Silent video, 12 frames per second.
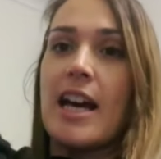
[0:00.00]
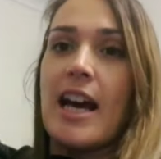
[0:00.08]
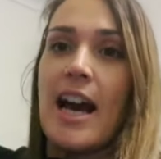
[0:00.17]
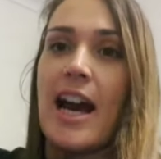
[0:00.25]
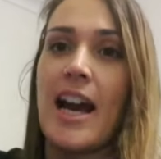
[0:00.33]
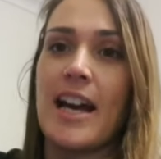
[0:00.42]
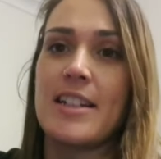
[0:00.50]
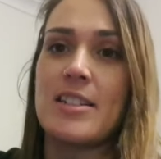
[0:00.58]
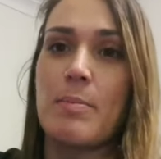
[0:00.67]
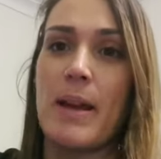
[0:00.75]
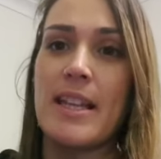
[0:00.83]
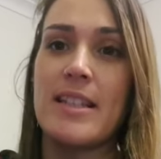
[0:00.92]

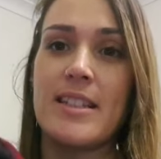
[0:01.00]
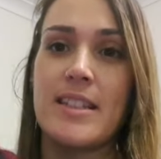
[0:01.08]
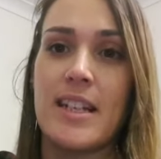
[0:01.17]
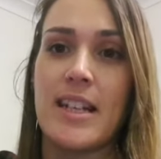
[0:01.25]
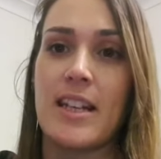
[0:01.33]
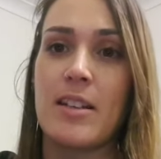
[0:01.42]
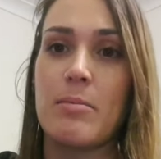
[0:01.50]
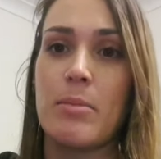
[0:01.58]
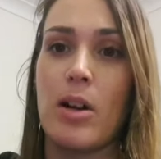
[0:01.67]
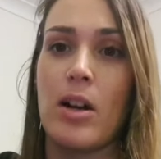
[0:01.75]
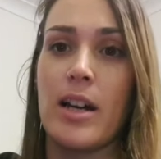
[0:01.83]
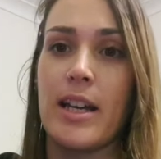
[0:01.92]
hand basting
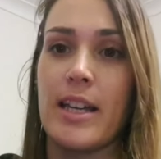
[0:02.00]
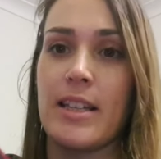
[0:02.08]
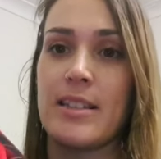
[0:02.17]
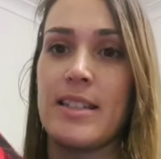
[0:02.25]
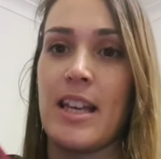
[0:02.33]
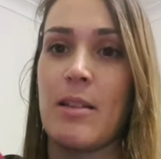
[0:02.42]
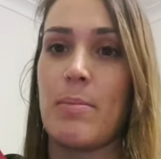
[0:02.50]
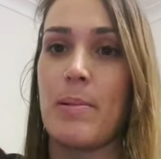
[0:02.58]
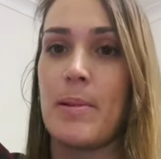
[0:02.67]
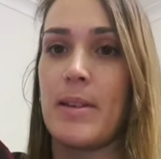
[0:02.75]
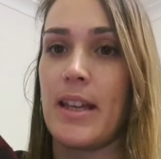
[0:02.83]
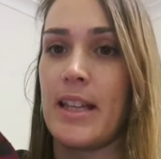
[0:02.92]
my zip
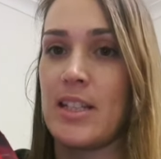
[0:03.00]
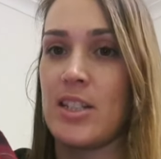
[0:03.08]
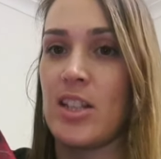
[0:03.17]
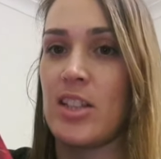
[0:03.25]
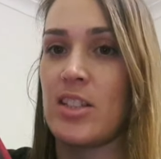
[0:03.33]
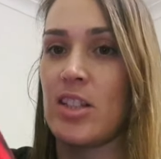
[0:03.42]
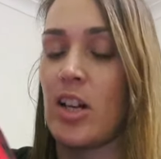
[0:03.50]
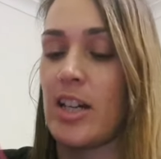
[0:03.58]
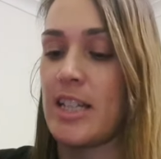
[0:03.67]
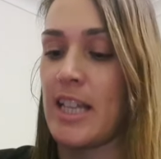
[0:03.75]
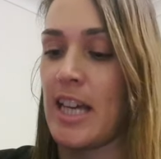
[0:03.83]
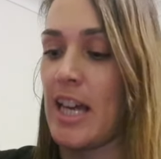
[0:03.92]
into the
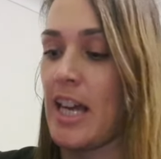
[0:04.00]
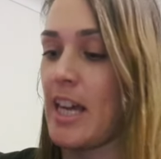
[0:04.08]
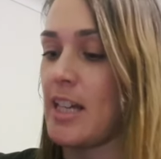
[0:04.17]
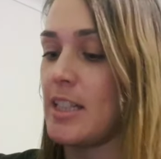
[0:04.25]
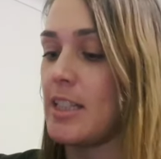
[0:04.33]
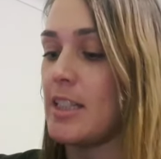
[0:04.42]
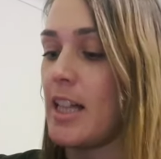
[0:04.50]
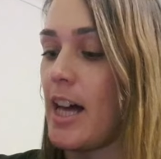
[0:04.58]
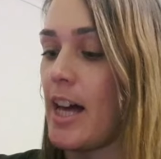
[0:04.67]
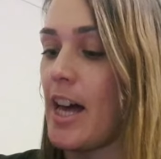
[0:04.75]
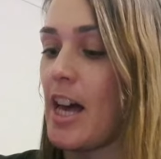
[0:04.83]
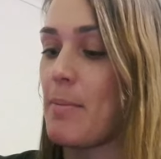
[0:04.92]
side here.
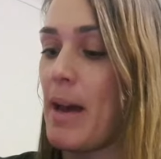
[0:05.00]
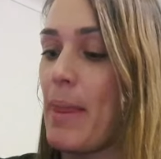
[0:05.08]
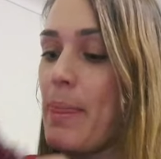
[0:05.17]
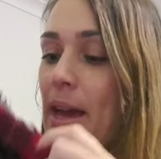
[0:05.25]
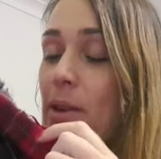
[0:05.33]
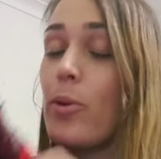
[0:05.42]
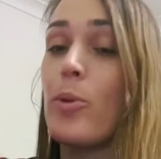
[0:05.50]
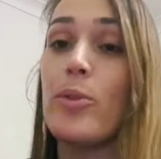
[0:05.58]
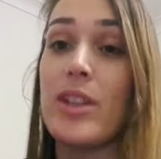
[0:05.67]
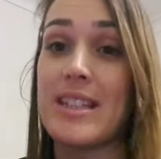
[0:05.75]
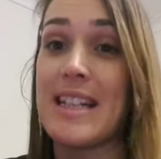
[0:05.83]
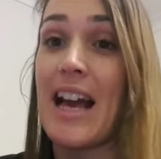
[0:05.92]
Um, and then all
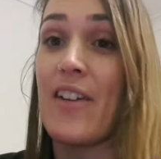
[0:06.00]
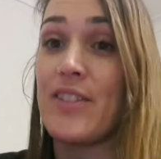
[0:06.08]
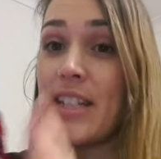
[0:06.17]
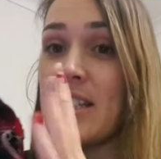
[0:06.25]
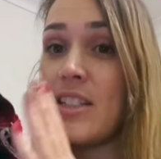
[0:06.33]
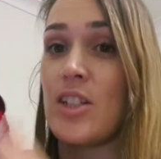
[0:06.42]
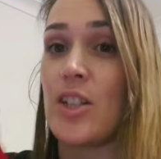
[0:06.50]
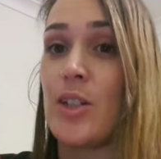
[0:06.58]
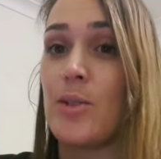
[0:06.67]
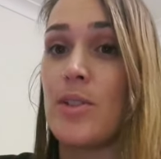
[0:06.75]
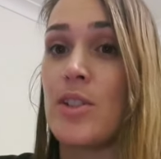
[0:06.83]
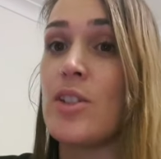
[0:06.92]
that's left is
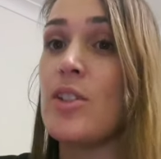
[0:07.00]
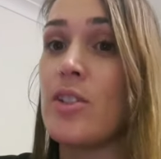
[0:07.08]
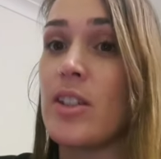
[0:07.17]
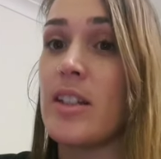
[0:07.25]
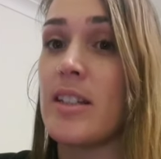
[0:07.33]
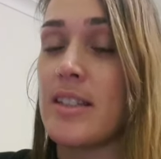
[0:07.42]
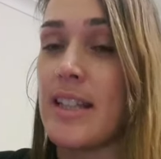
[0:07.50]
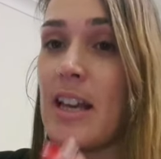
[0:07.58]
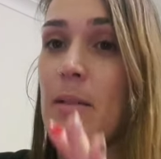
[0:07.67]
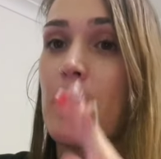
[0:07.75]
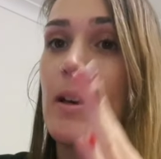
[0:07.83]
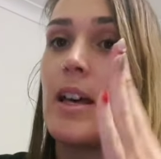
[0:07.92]
to do the zip
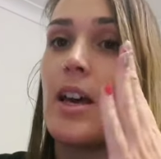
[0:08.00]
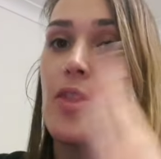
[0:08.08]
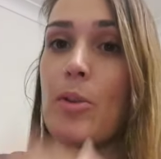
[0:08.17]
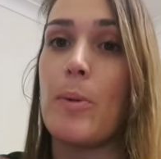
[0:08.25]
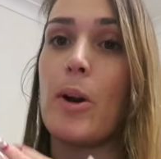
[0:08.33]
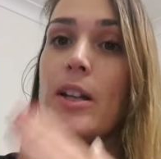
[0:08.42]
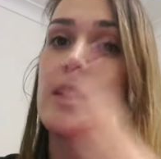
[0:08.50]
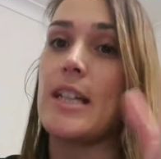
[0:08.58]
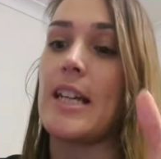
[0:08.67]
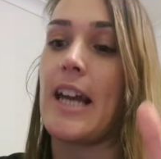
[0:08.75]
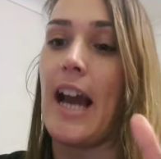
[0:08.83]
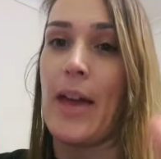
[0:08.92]
the
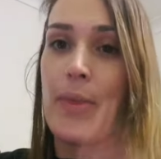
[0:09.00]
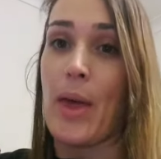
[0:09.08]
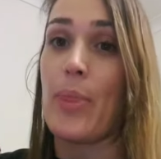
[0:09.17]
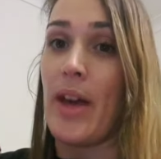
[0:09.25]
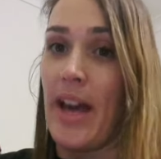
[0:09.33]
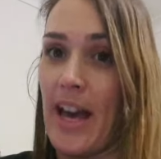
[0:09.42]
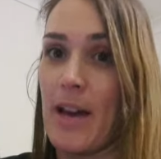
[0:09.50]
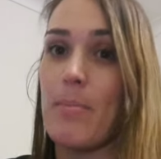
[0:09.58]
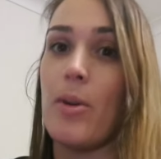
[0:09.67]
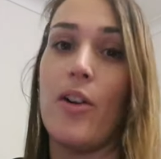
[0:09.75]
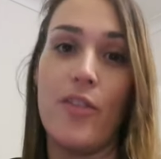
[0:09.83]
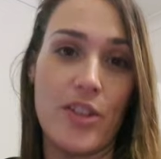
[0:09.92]
binding and then the
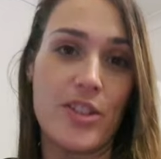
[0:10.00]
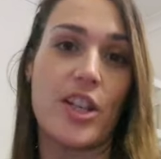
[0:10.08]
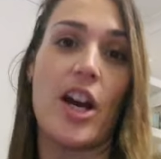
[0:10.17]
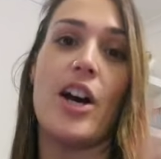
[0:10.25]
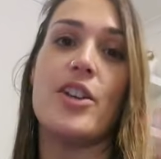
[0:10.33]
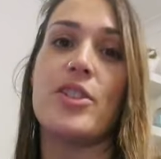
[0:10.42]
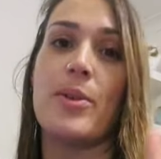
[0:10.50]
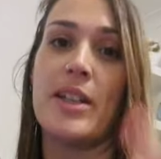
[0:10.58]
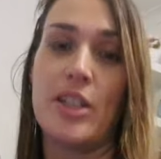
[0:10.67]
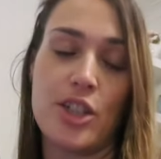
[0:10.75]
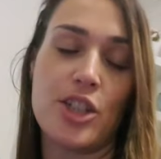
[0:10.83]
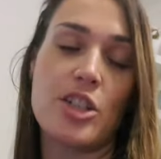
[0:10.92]
hem of the skirt. So
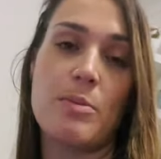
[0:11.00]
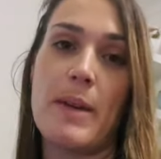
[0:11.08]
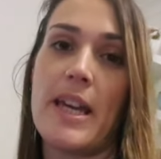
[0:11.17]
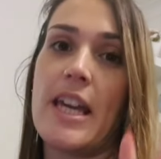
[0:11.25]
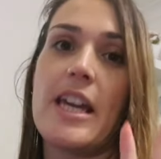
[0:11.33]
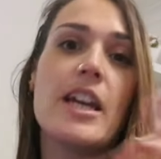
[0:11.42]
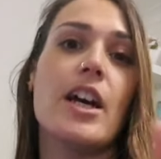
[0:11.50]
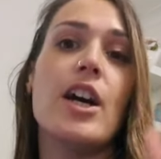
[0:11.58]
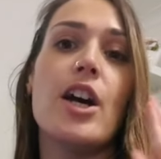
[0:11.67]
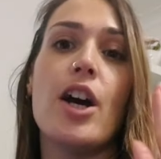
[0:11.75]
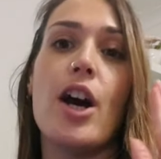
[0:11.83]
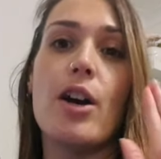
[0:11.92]
it should be
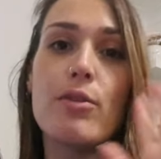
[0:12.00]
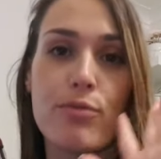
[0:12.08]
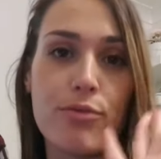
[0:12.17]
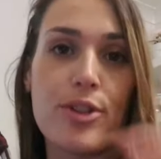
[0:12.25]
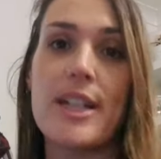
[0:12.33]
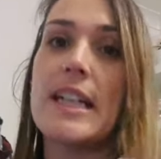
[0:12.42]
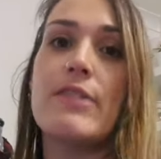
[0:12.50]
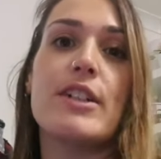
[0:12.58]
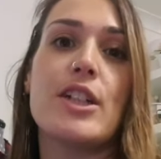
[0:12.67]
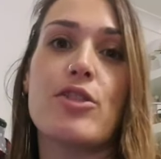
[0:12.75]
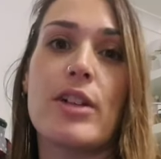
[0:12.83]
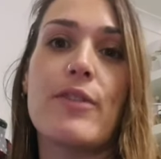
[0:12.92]
really,
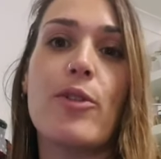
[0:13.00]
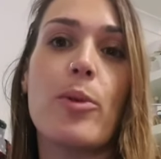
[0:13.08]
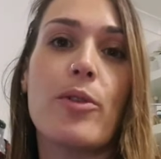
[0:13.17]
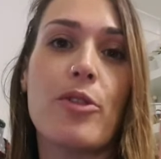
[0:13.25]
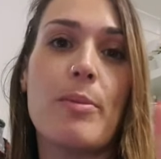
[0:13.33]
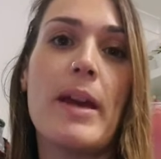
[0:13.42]
really straightforward from